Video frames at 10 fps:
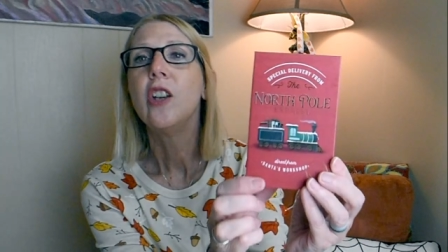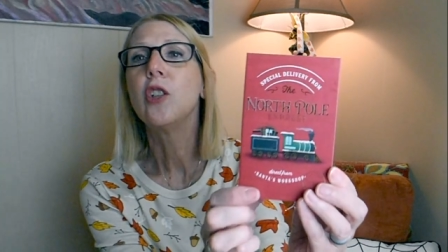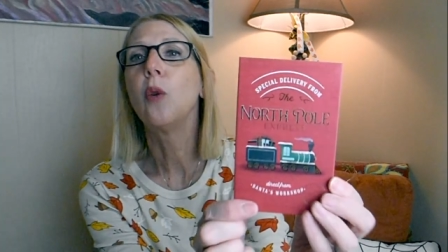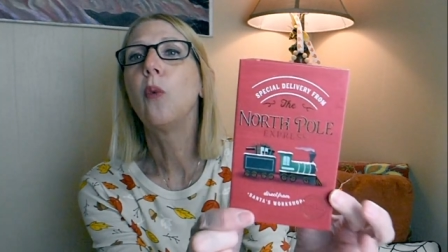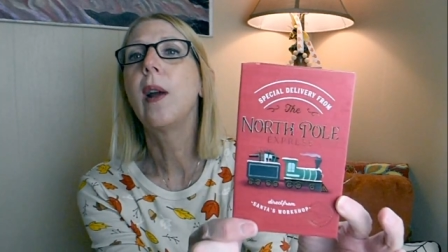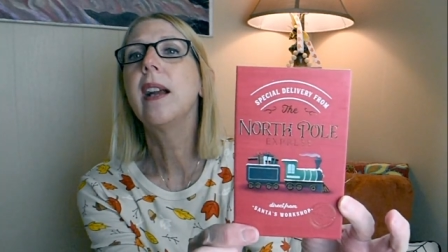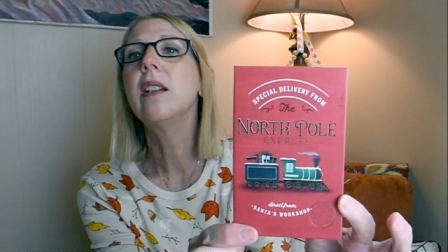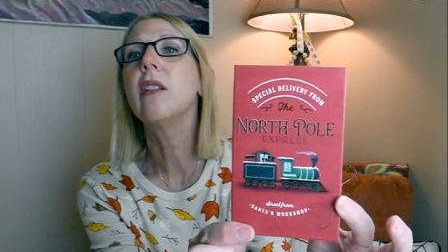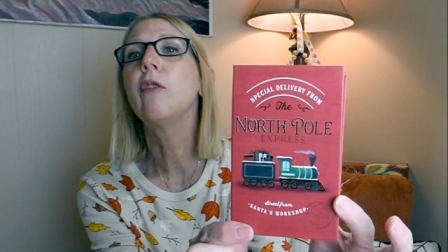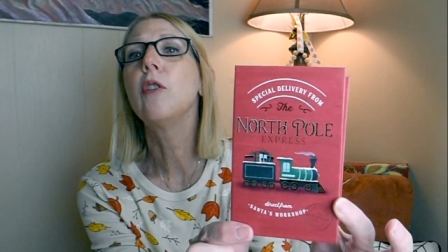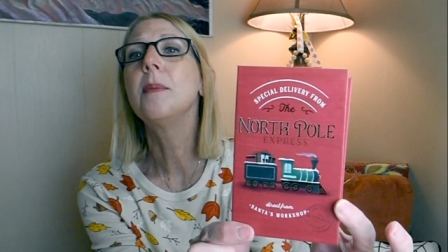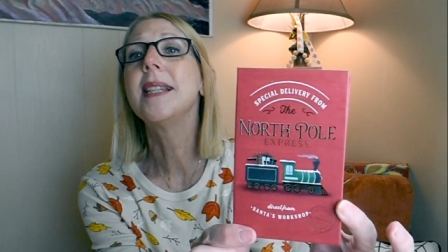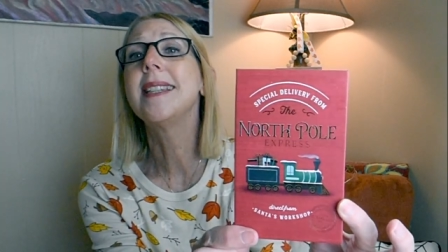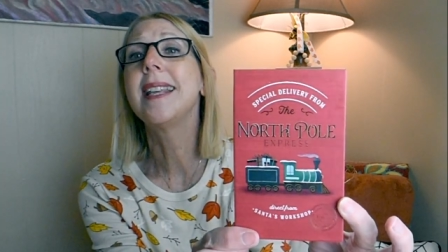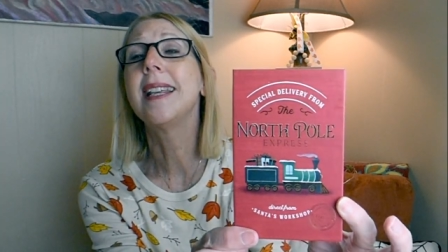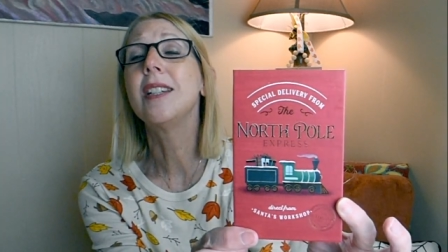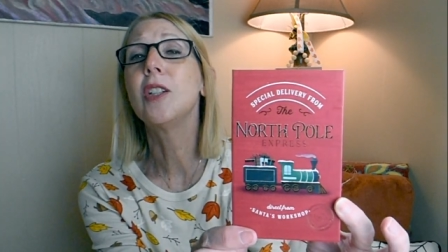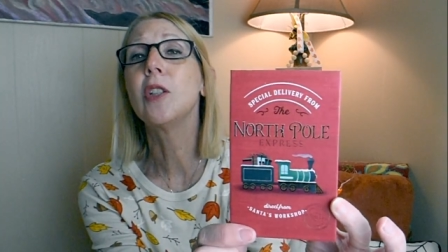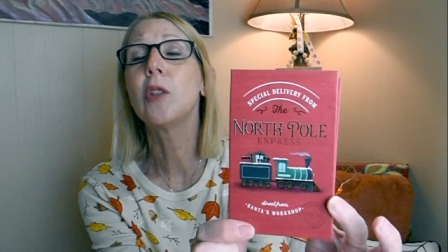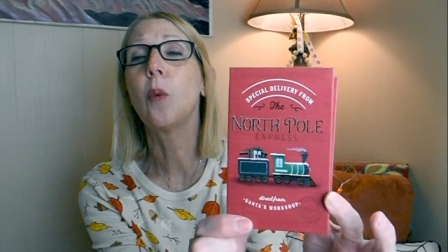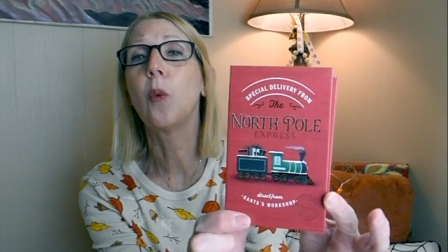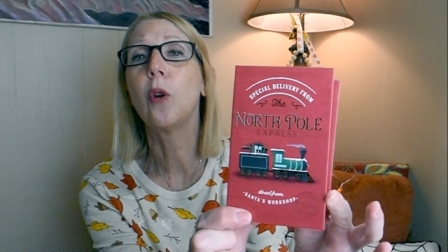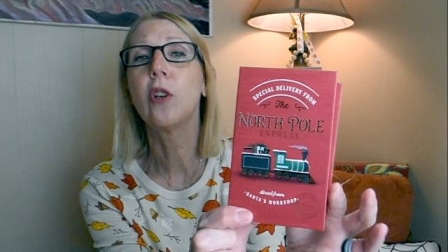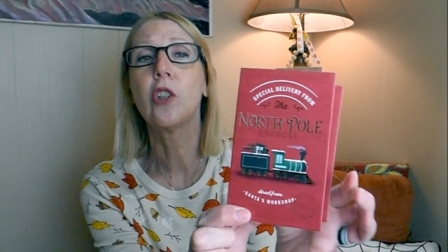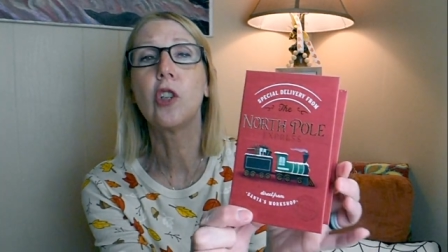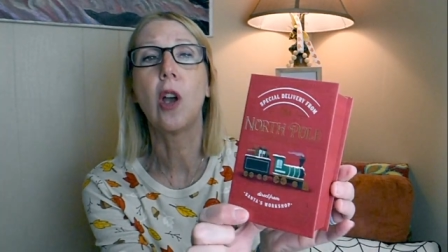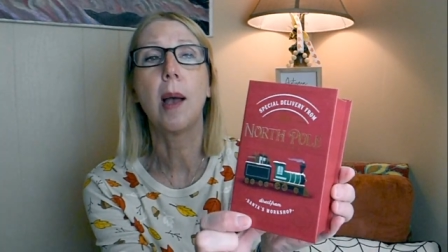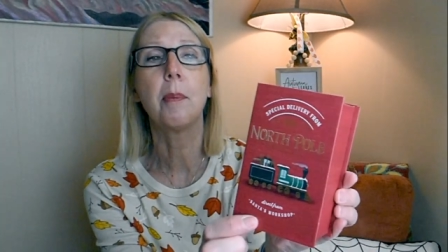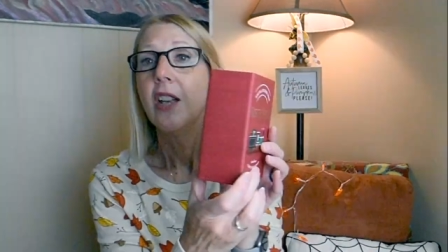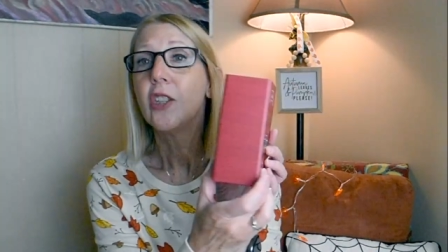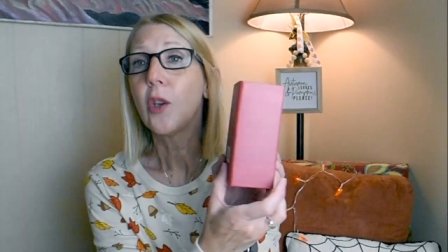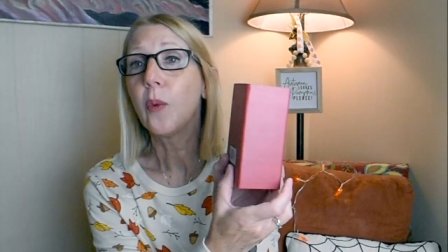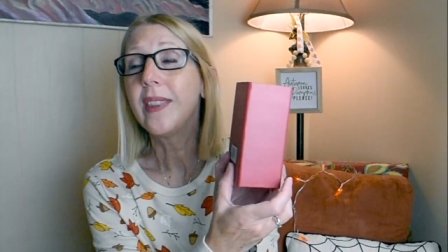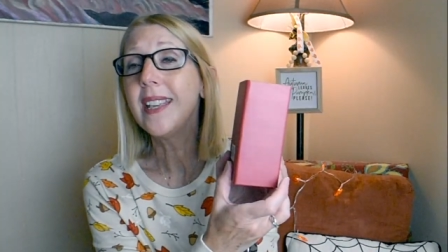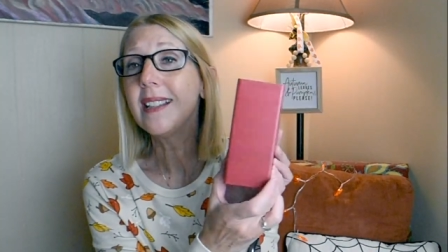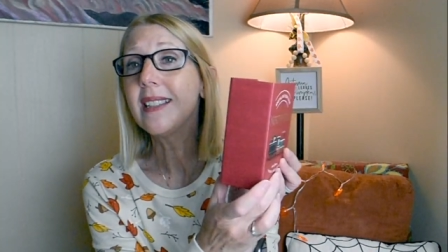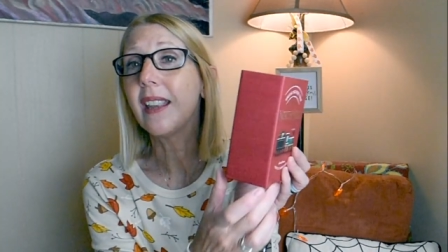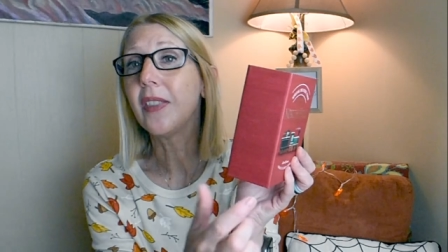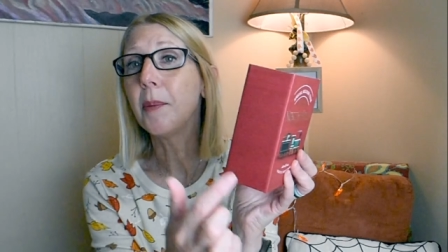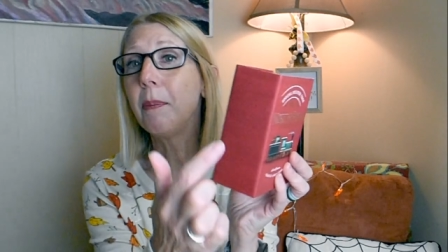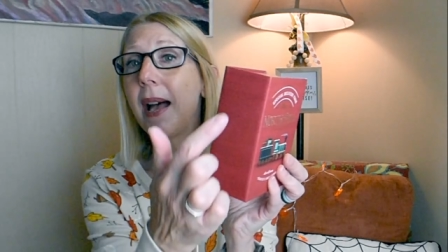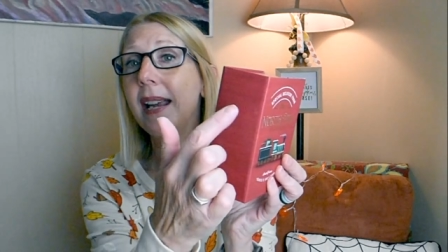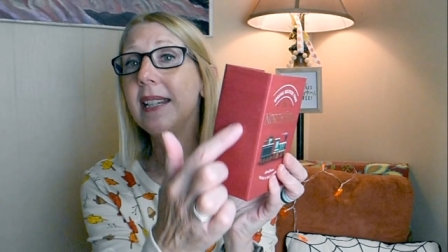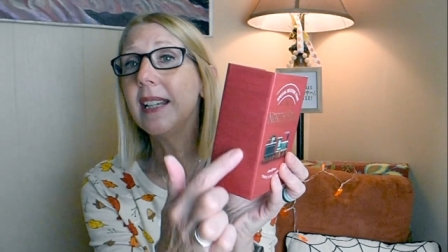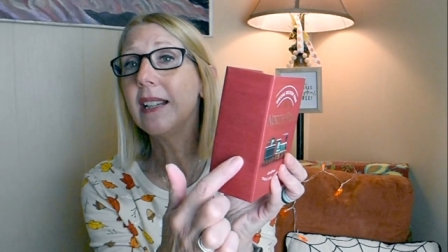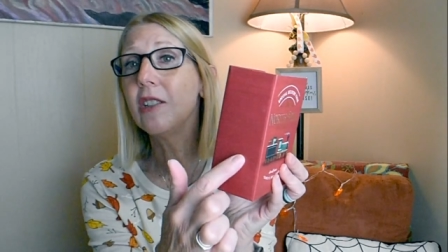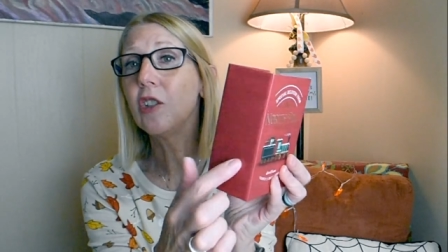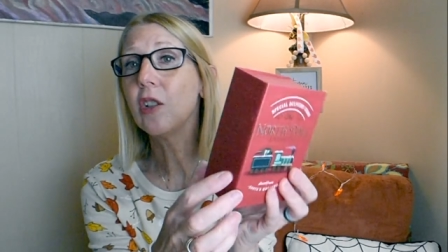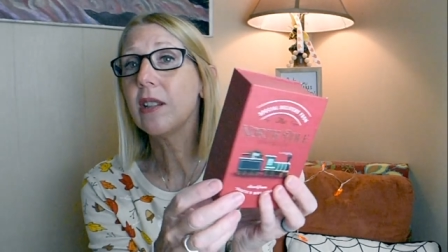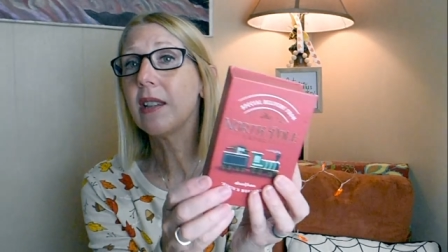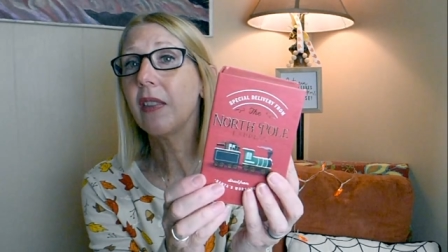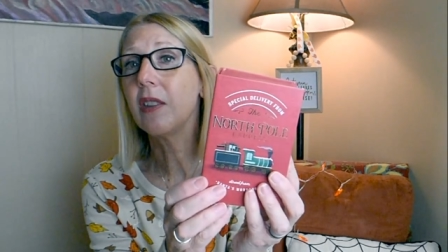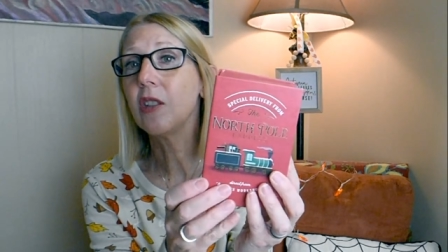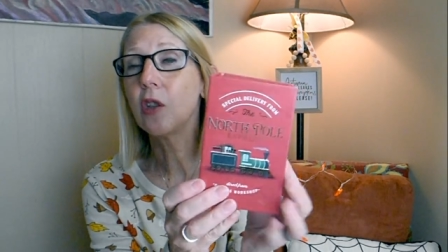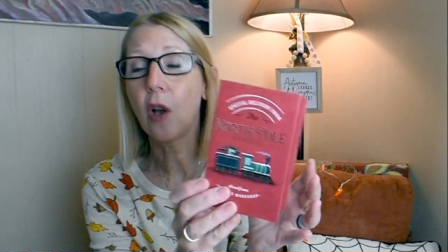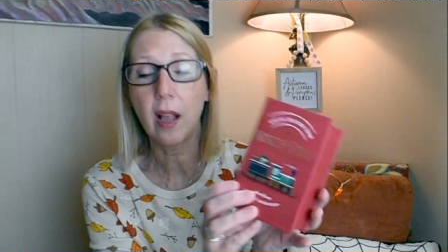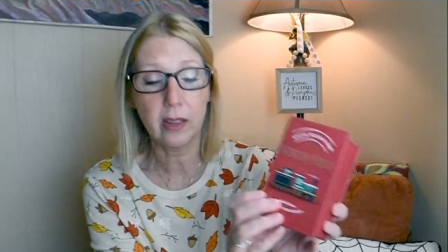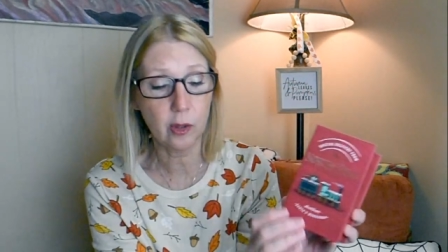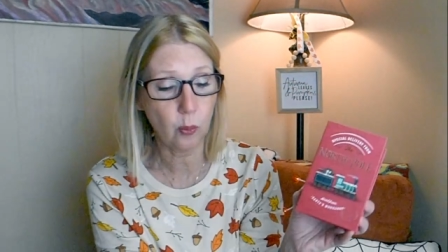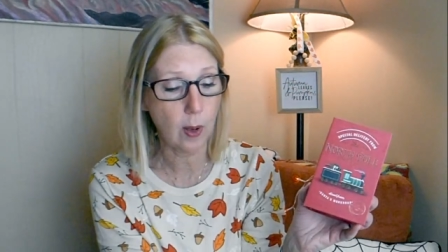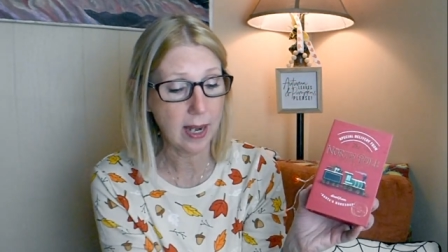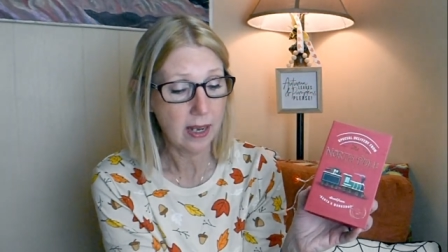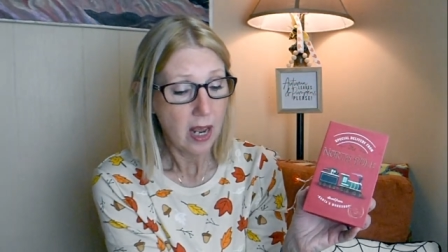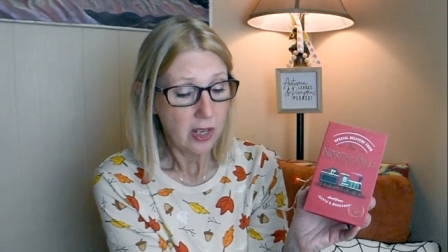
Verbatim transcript: direct from Santa's workshop. So this, the binding is just the solid red.